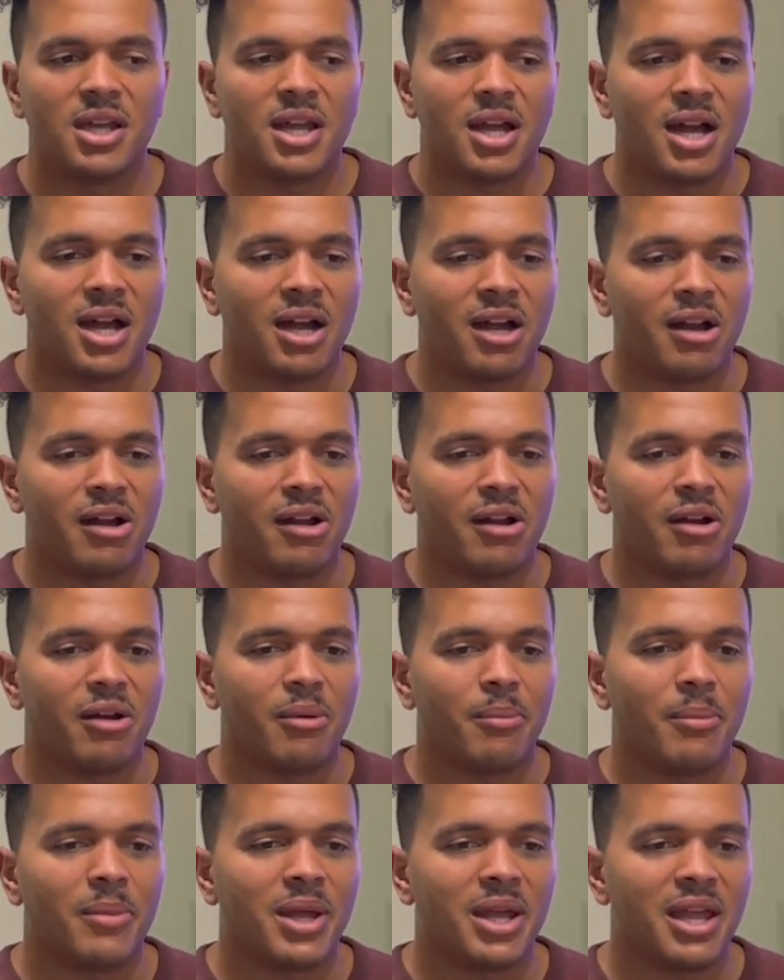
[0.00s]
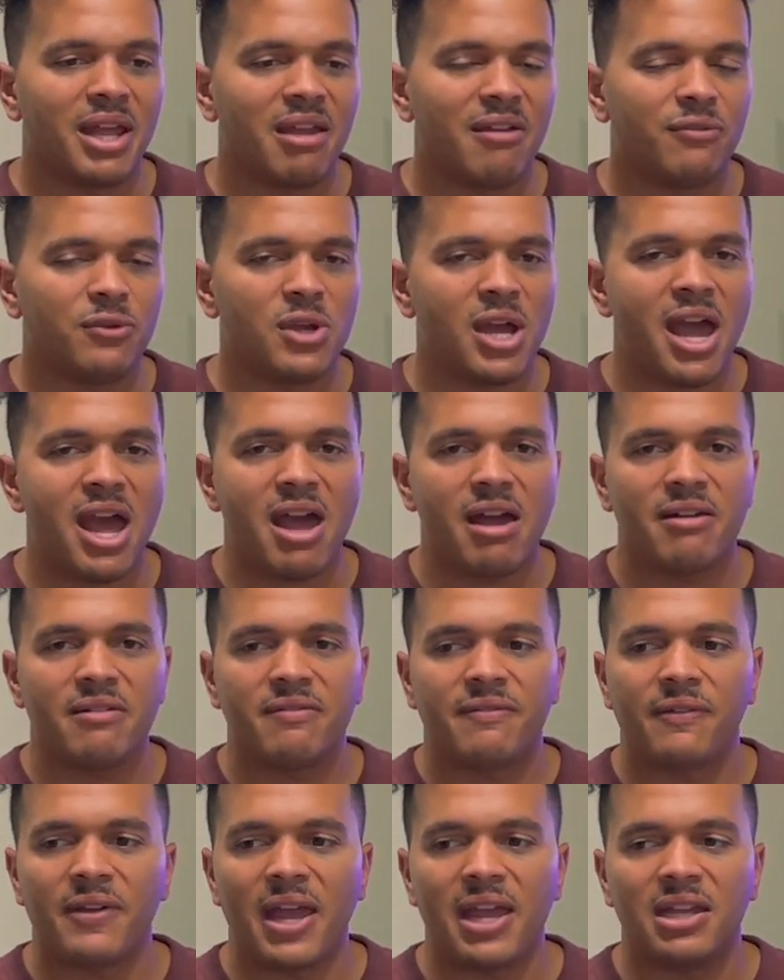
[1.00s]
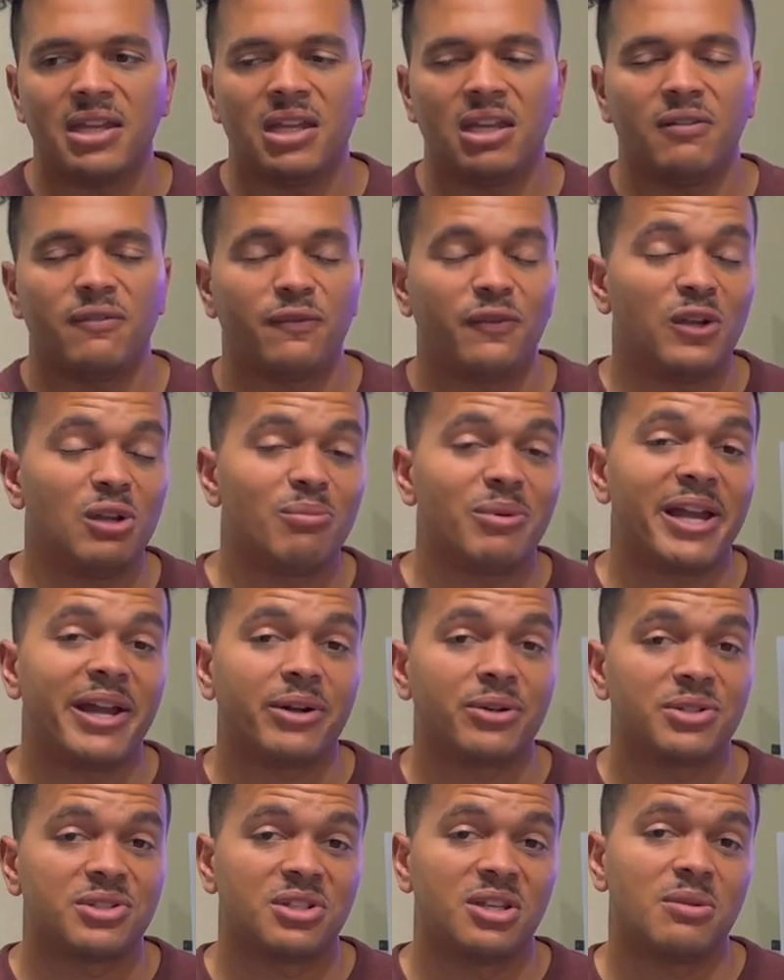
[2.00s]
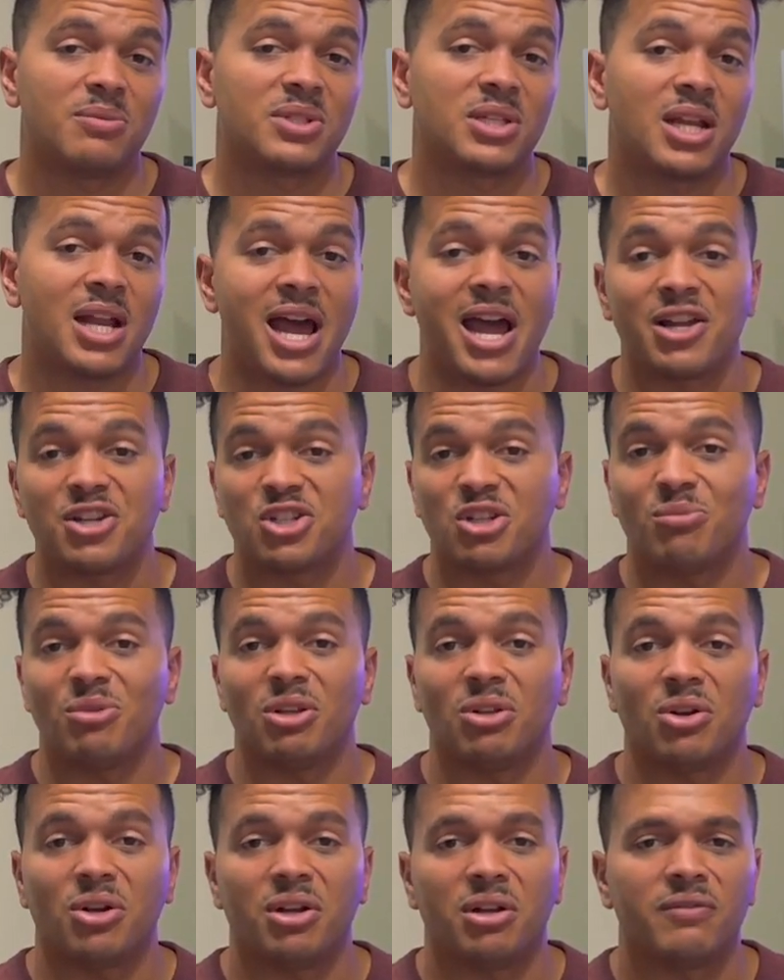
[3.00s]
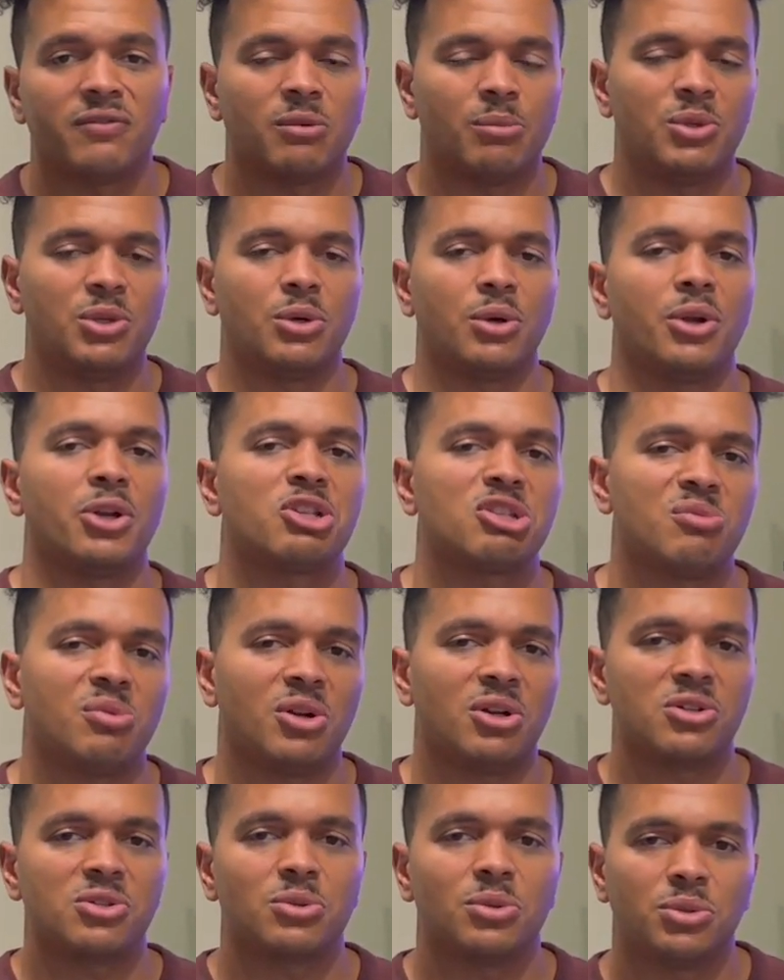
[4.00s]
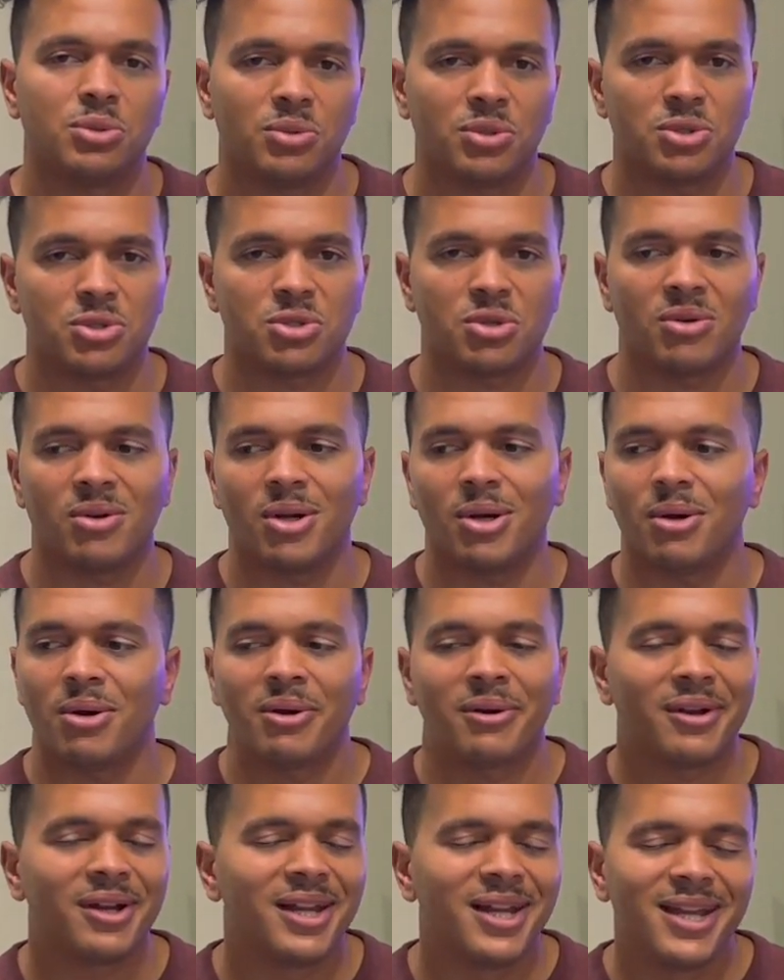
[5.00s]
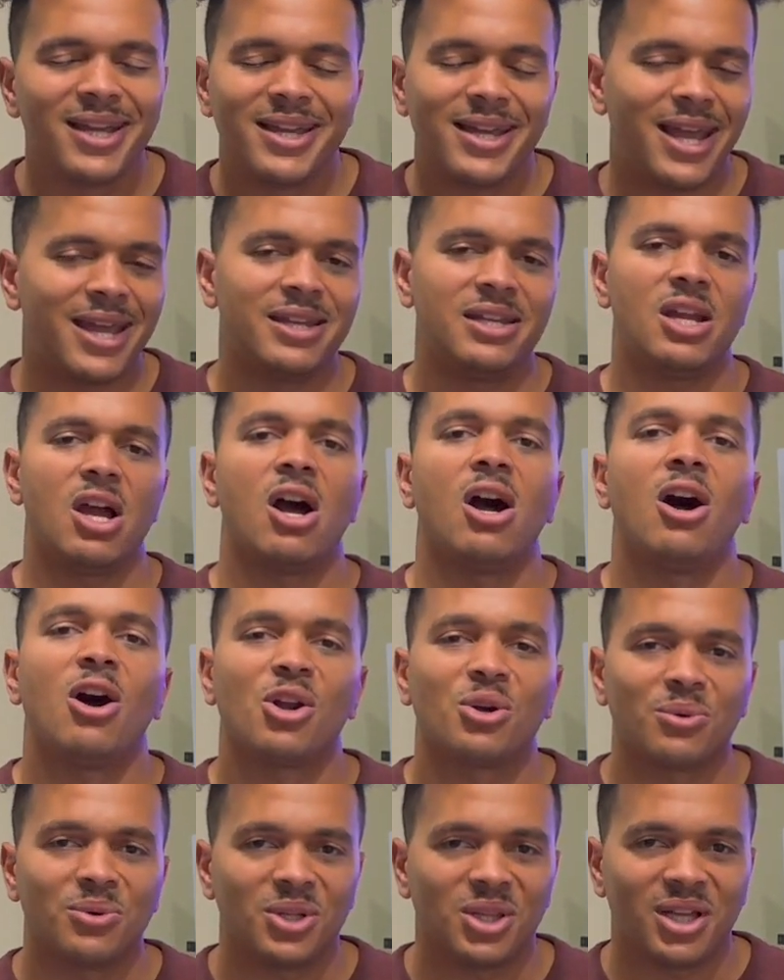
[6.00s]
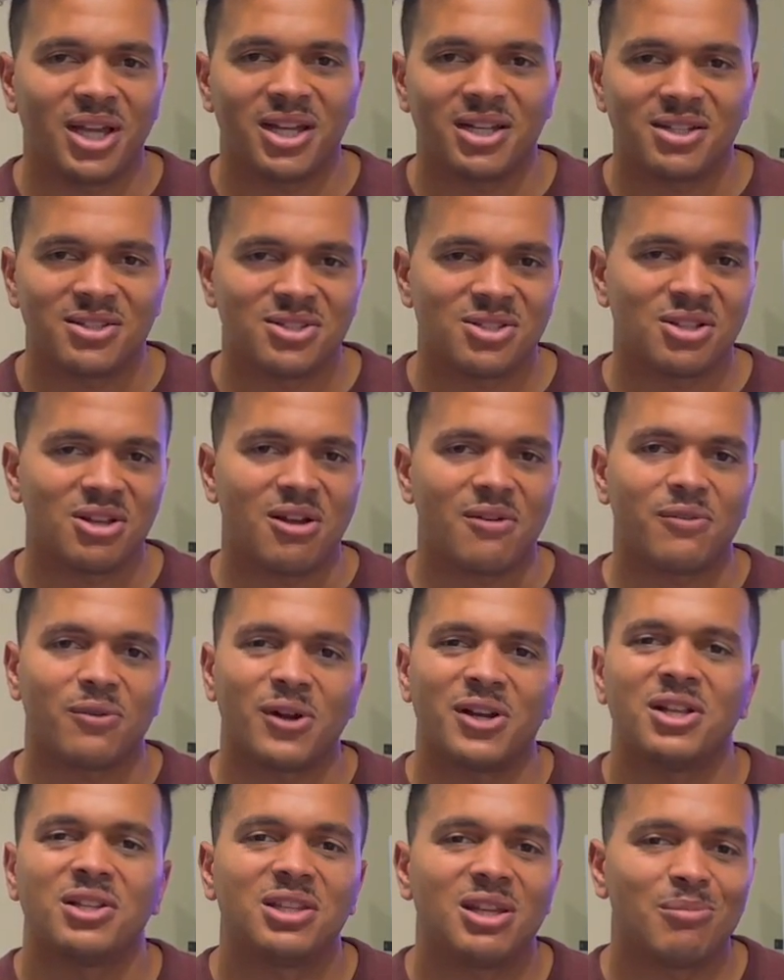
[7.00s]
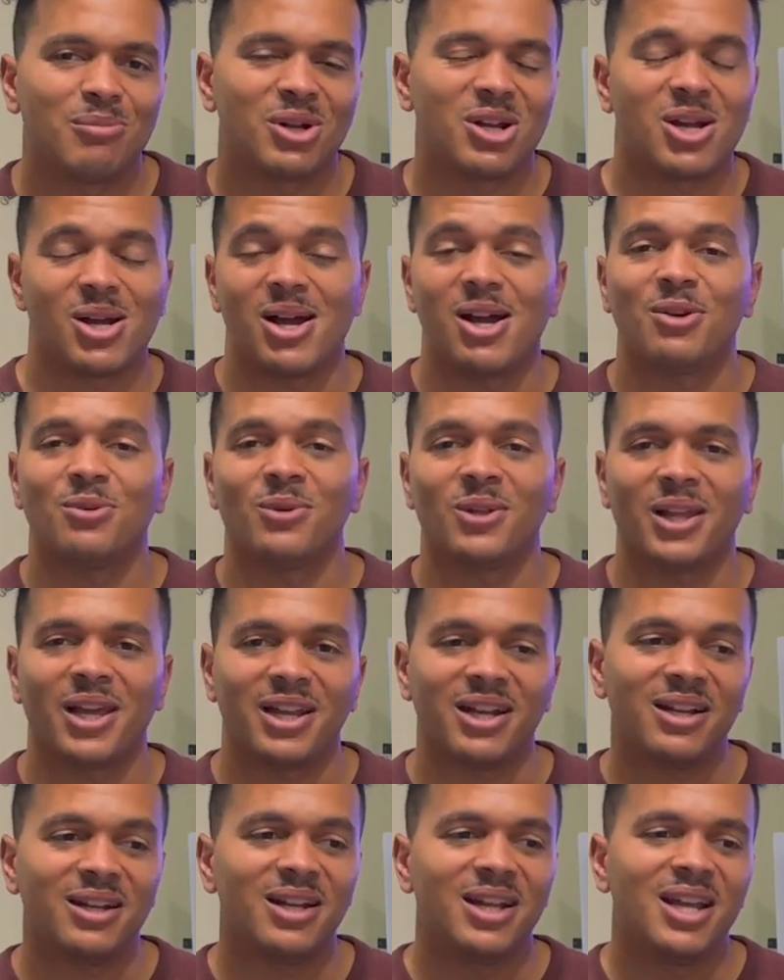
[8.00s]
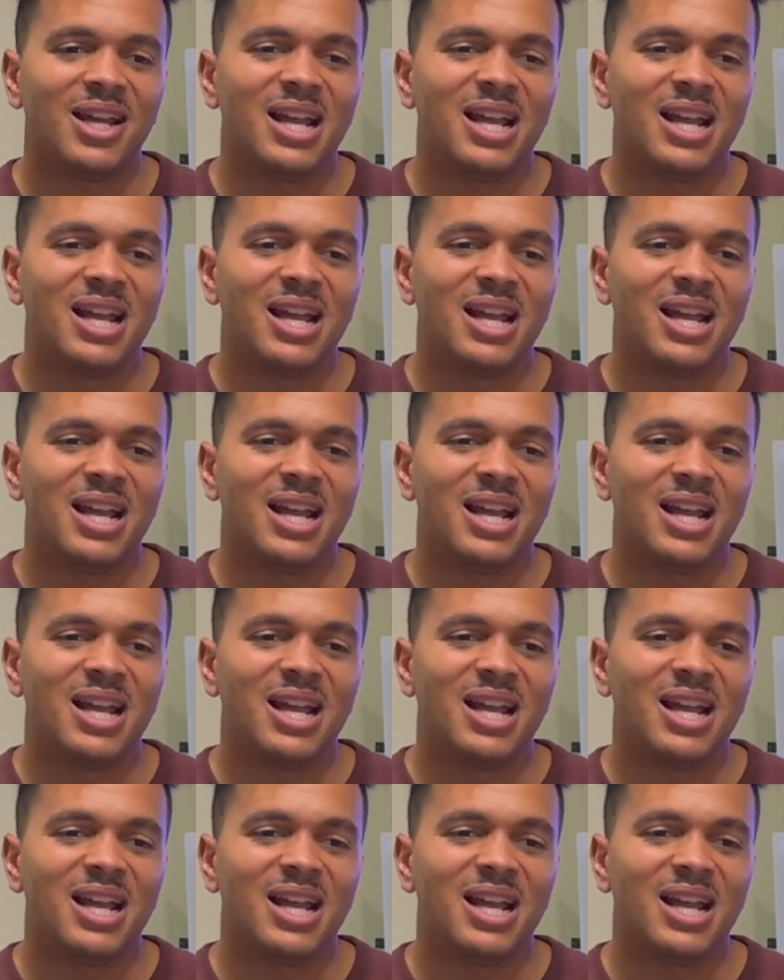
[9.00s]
If you have any feedback or tips that I should be learning from your experience with doing Turo, or any auto related stuff or anything Macan related,